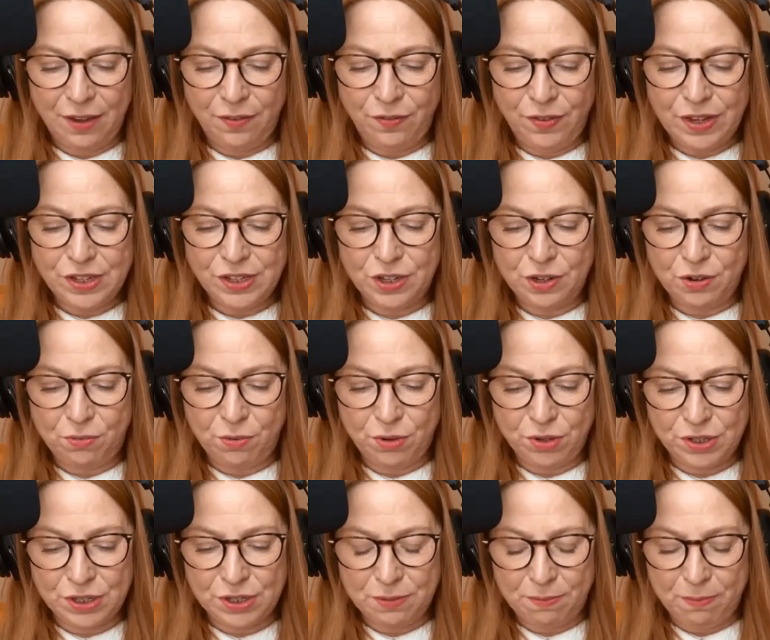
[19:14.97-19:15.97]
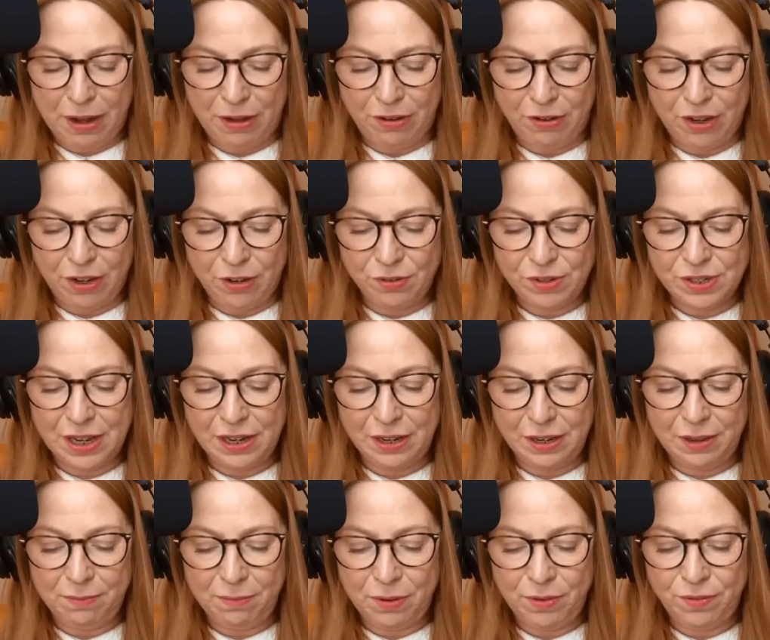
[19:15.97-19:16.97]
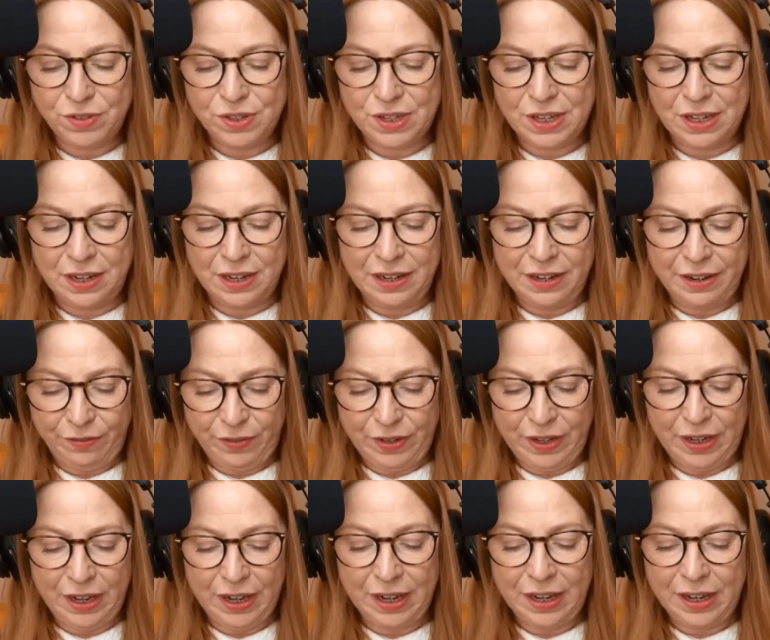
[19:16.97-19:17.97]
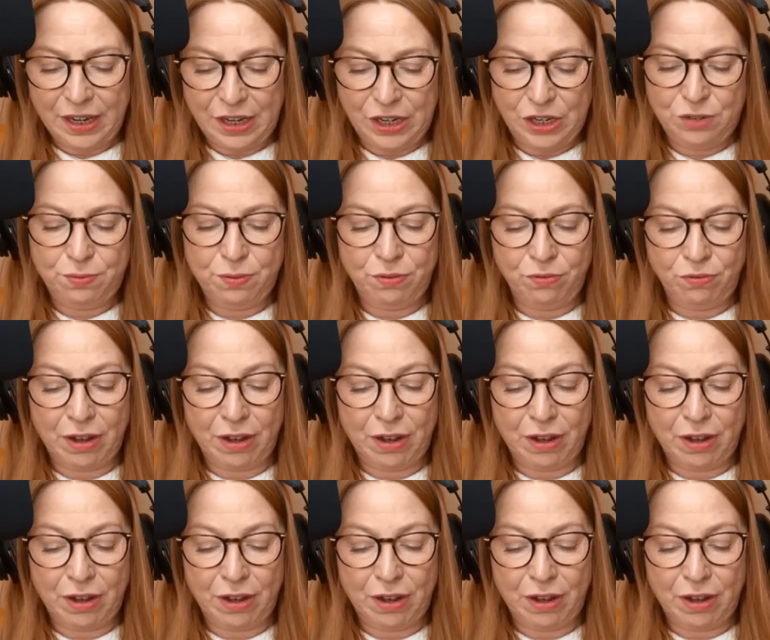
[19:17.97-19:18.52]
If he still wants to marry you, tell him you've seen a lovely engagement